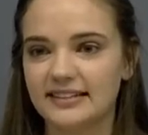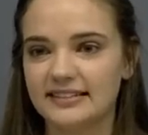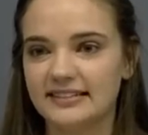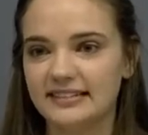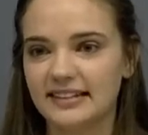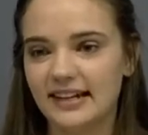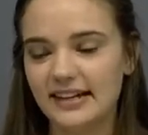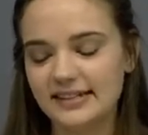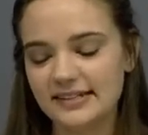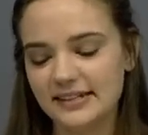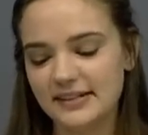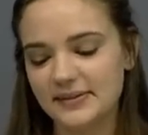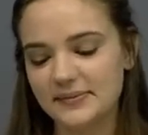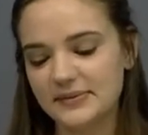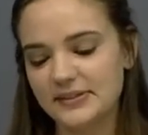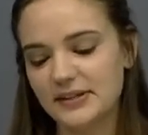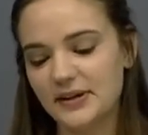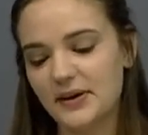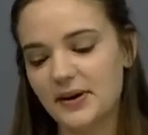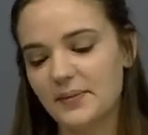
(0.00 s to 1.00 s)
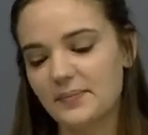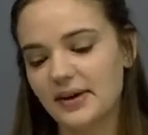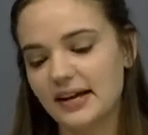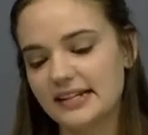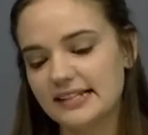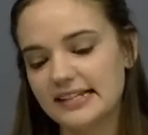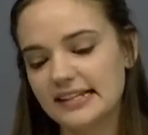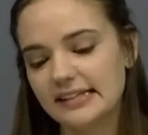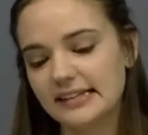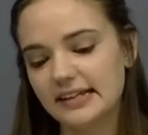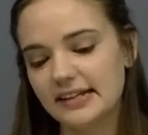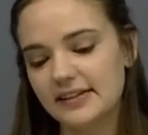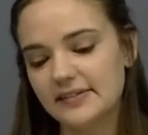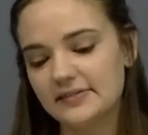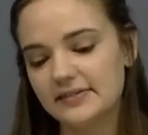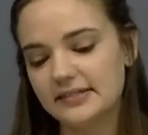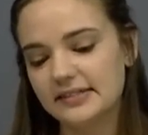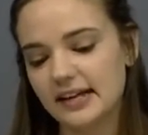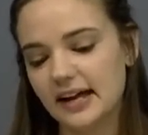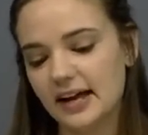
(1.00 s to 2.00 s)
Awesome. So Monty
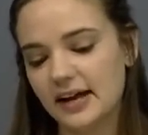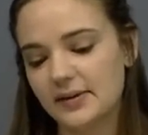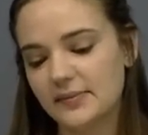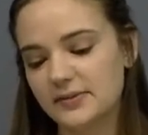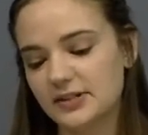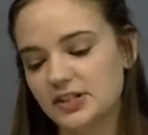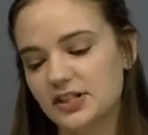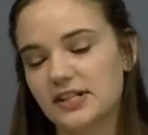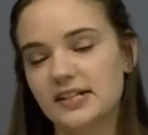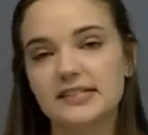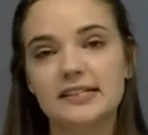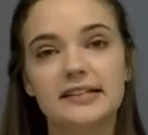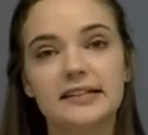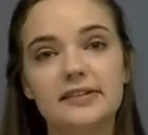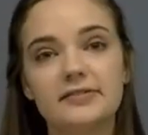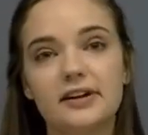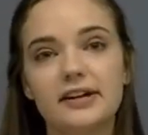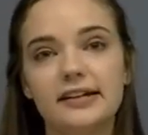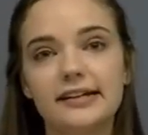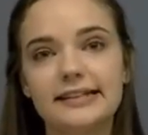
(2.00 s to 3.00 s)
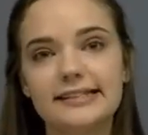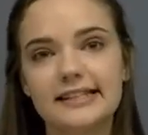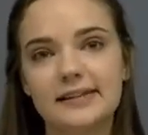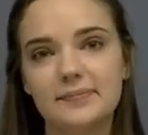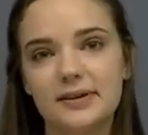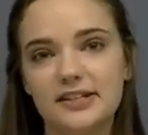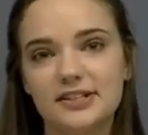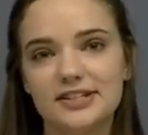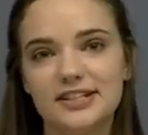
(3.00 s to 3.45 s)
lives, she doesn't live on exhibit.